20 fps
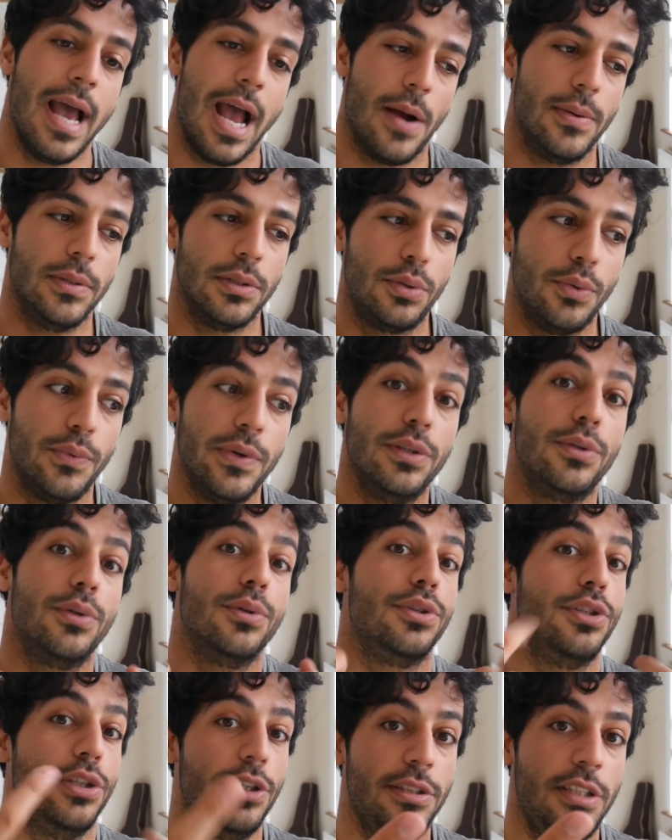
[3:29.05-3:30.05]
I went to
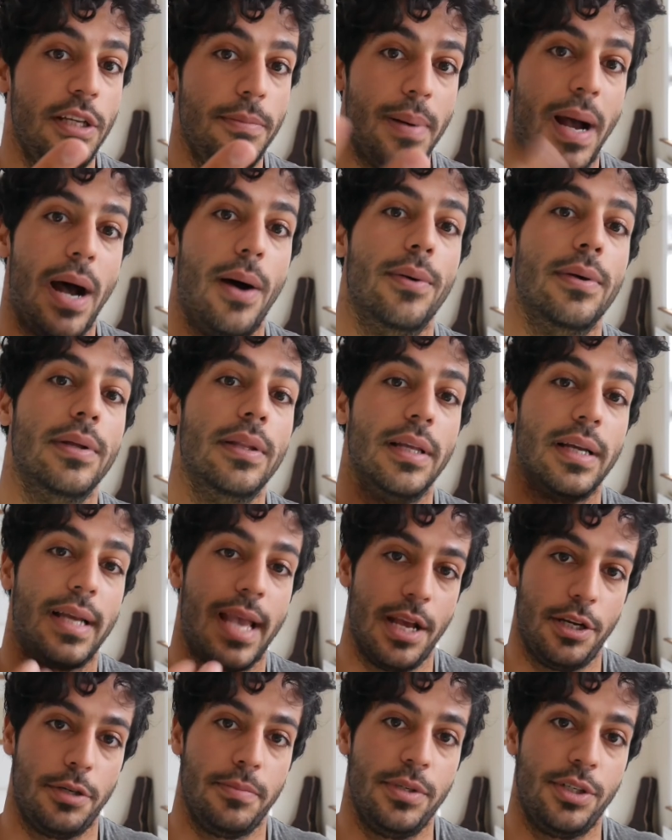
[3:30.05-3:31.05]
withdraw 30 pounds, the
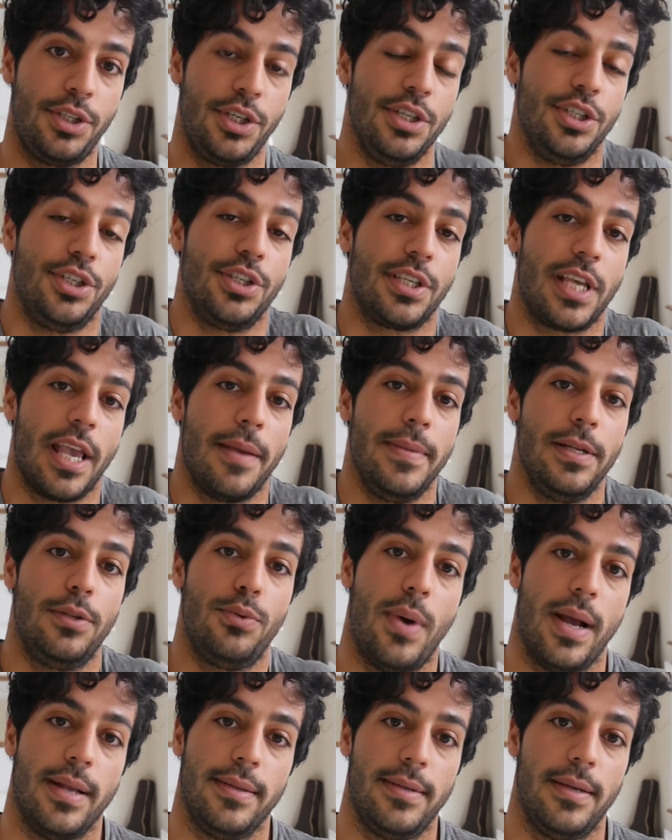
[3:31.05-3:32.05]
cash machine just gave me
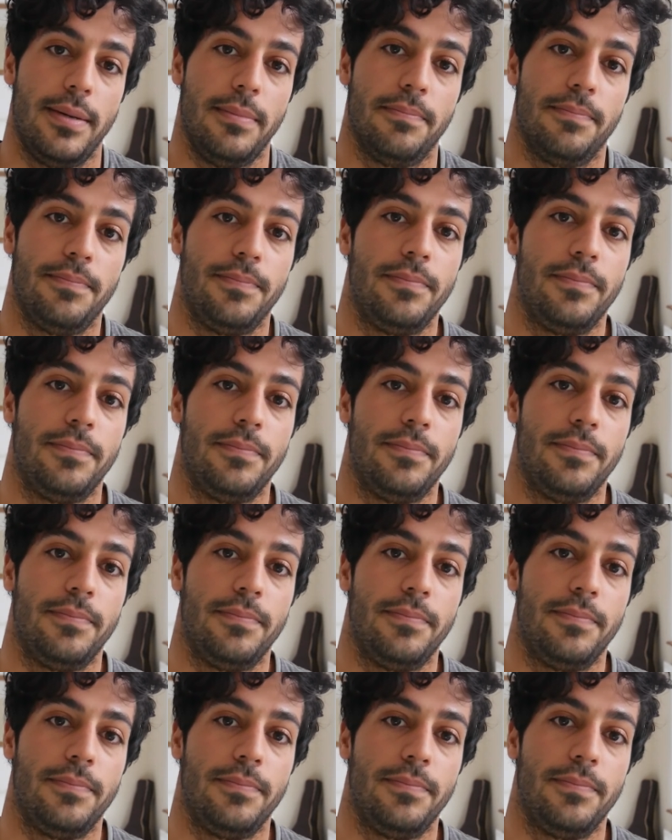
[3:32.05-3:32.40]
20